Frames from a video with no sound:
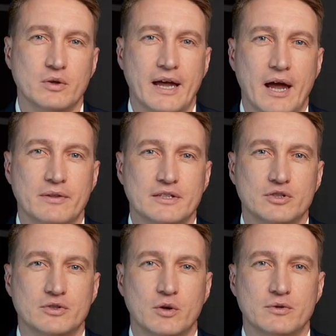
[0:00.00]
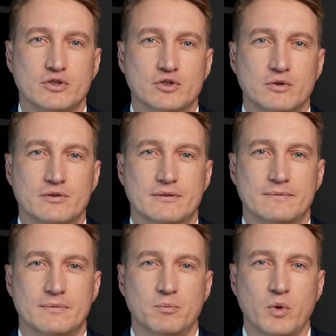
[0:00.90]
now that you know the truth,
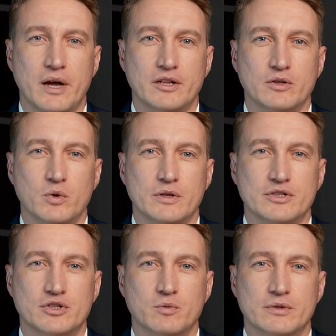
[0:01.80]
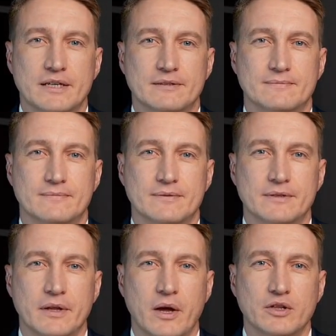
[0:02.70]
what are you going to do with it?
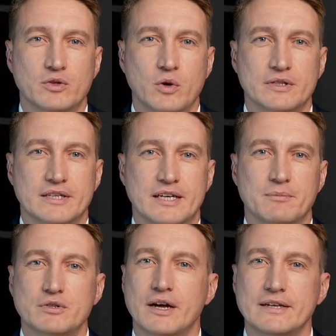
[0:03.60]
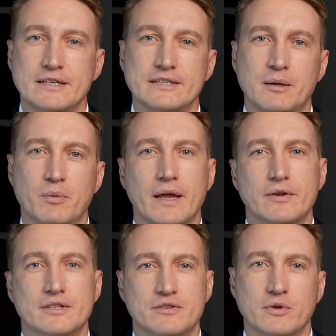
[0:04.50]
Are you going to keep chasing someone
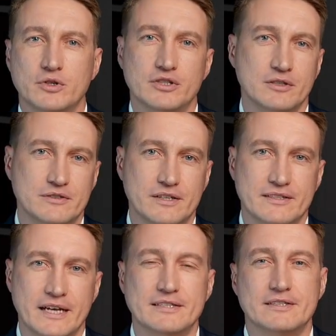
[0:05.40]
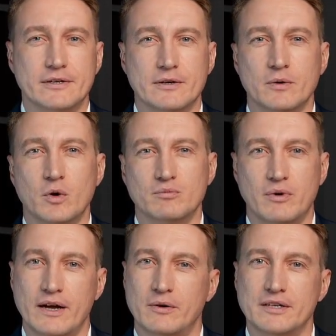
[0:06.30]
else's version of success, or
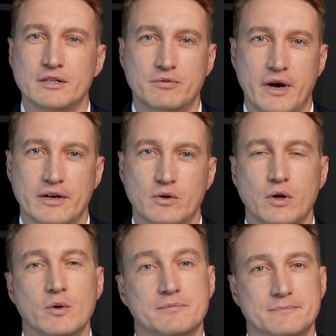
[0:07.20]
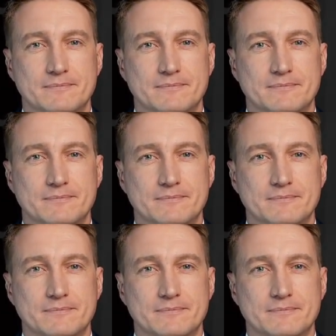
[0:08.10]
finally define your own?